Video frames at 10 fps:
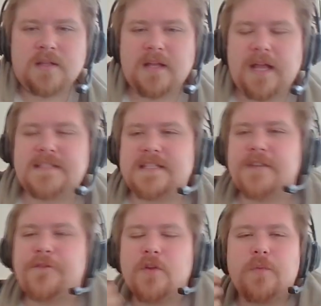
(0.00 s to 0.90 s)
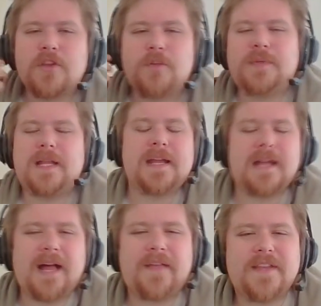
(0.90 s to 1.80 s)
It's different when you're
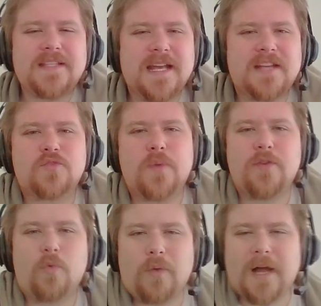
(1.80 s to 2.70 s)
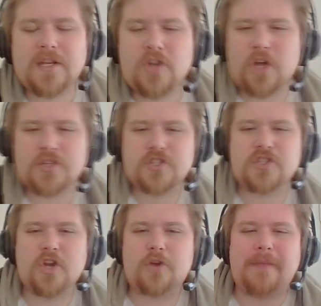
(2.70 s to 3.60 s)
playing other decks where the 1
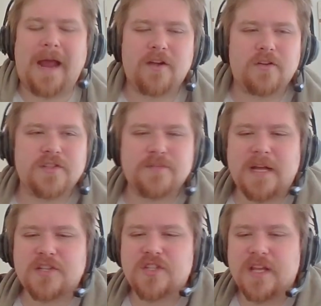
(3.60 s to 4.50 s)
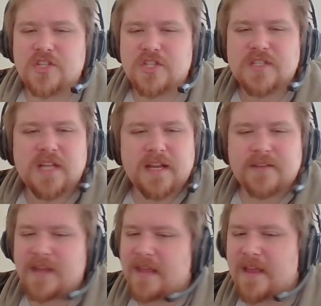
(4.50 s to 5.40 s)
costs don't matter as much. They just
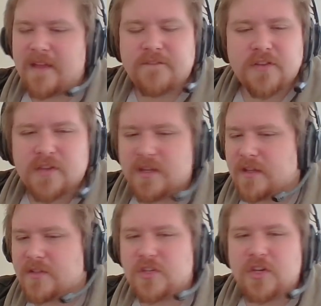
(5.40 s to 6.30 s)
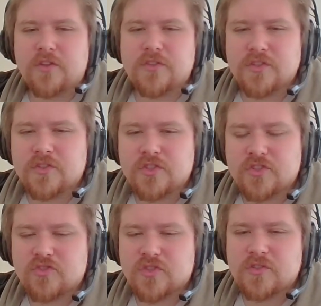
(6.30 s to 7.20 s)
like, they're there for the, you know,
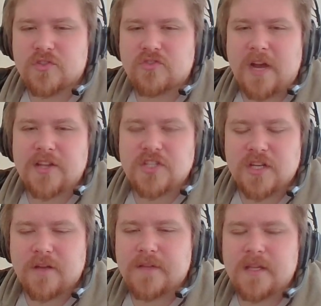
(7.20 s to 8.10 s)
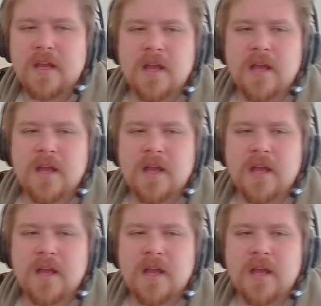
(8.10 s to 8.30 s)
the strategy of it.